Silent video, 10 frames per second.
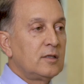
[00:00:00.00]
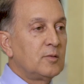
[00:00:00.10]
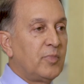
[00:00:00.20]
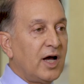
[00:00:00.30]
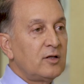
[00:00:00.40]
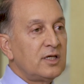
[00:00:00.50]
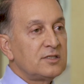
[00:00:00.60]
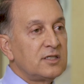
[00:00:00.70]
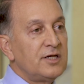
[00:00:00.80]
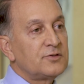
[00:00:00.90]
The
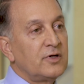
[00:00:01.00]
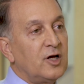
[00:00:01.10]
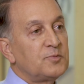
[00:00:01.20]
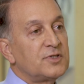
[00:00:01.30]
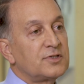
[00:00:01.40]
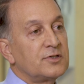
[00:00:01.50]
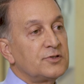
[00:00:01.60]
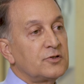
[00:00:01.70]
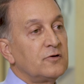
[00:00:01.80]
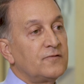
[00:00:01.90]
Biolase laser helps us
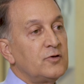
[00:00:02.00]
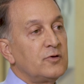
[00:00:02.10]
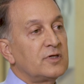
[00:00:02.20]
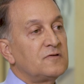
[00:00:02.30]
conserve tooth.